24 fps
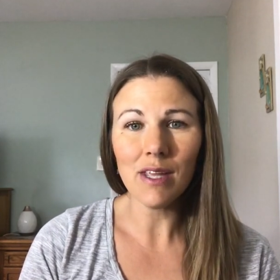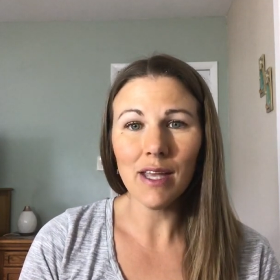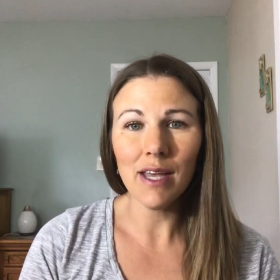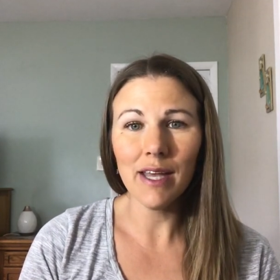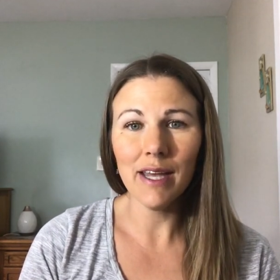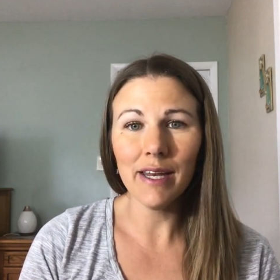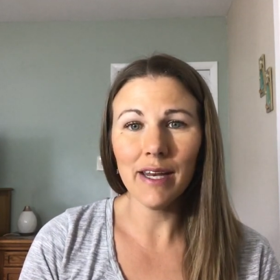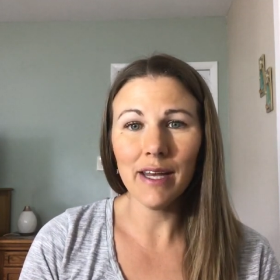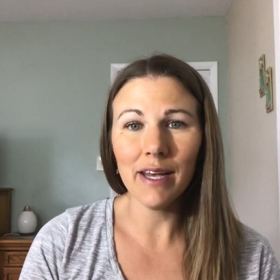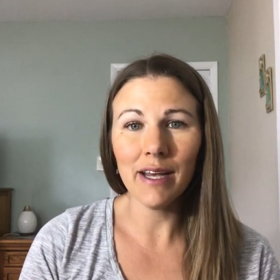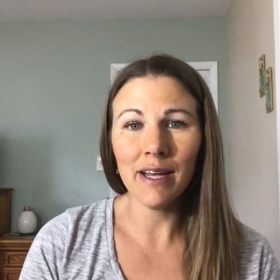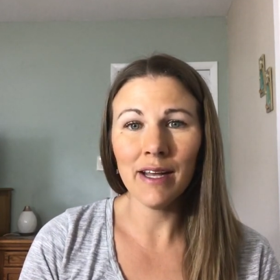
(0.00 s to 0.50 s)

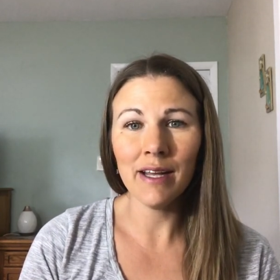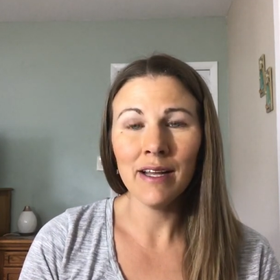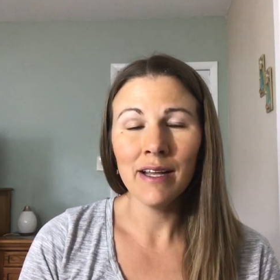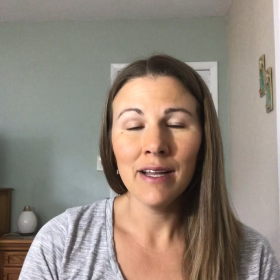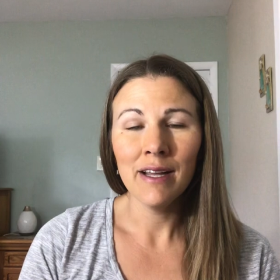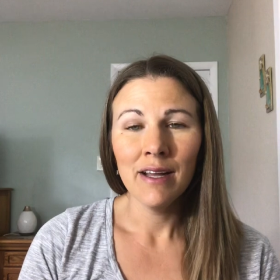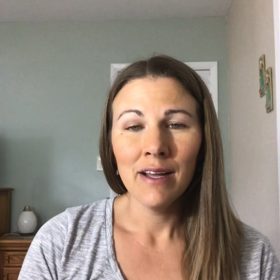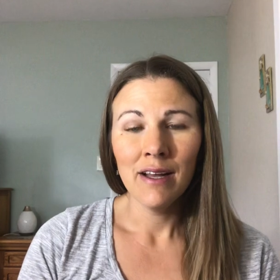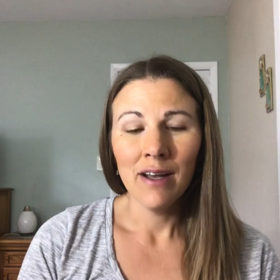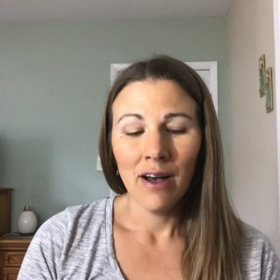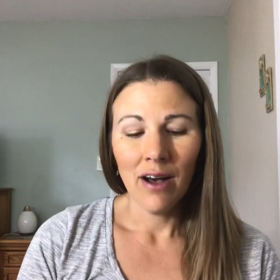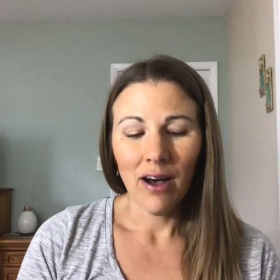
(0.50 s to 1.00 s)
And uh,
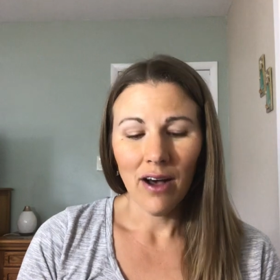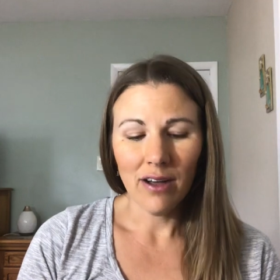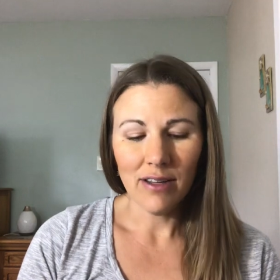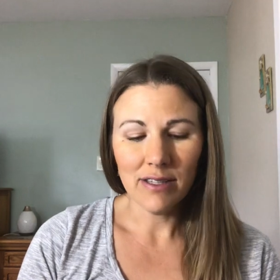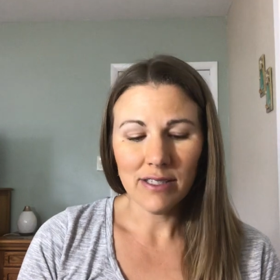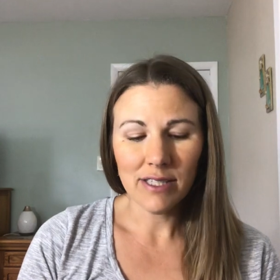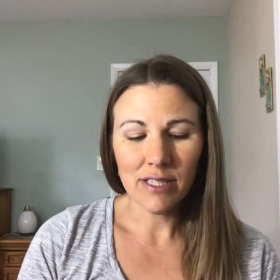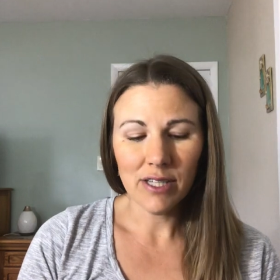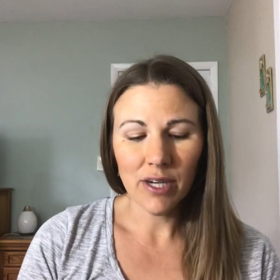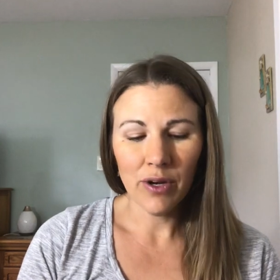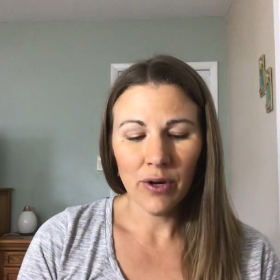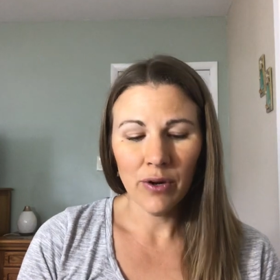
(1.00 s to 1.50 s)

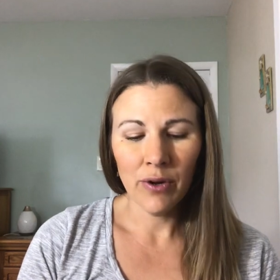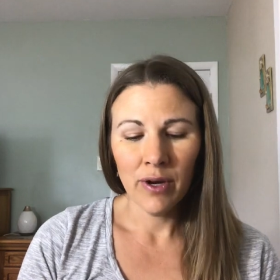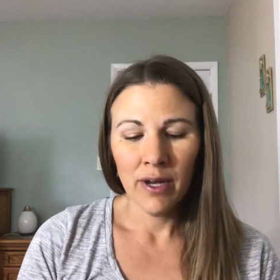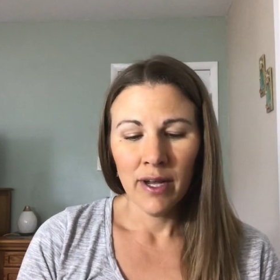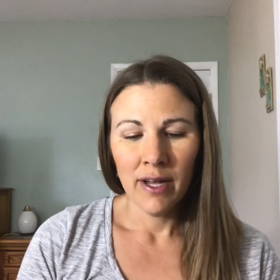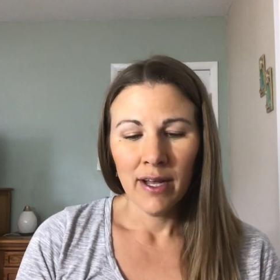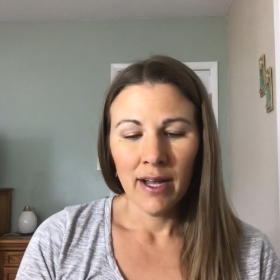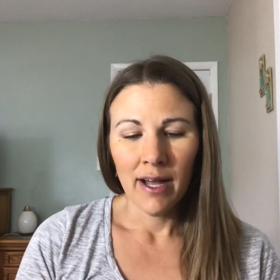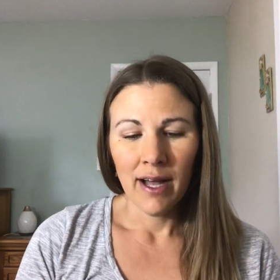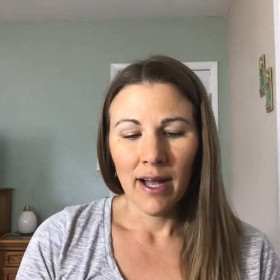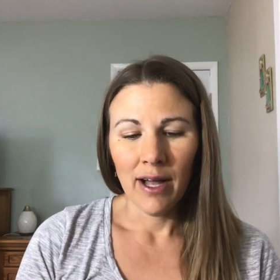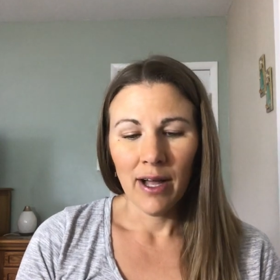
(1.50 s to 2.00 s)
also,
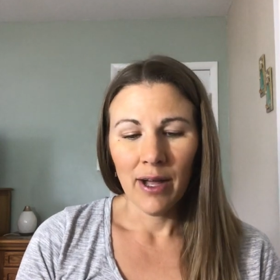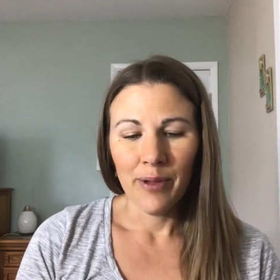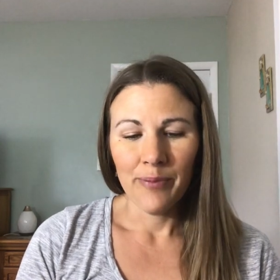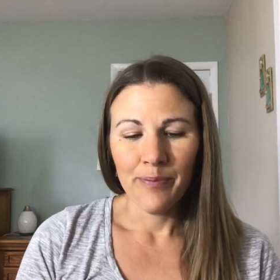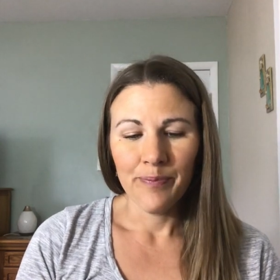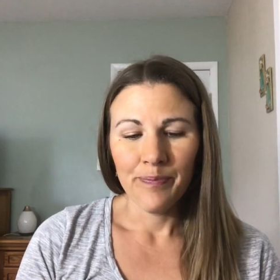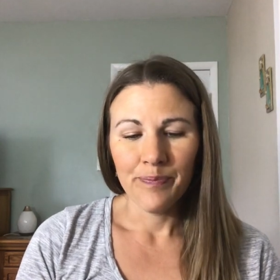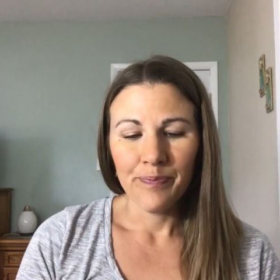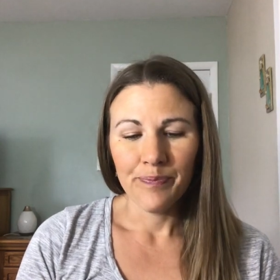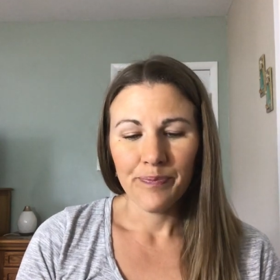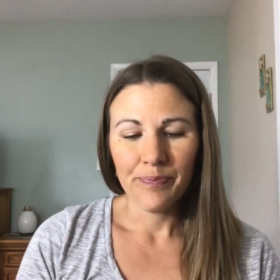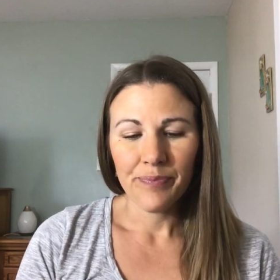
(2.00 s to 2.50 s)

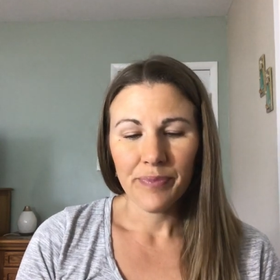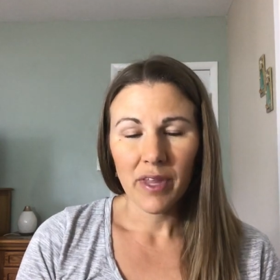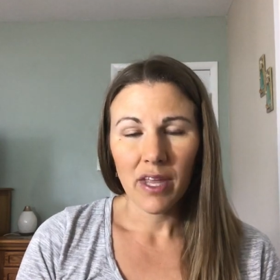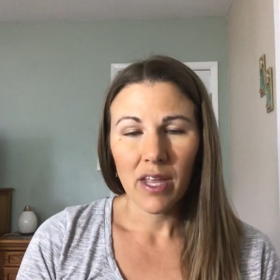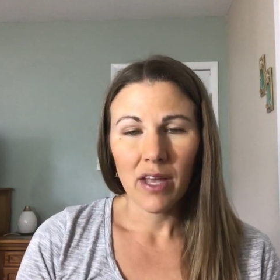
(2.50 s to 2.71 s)
um,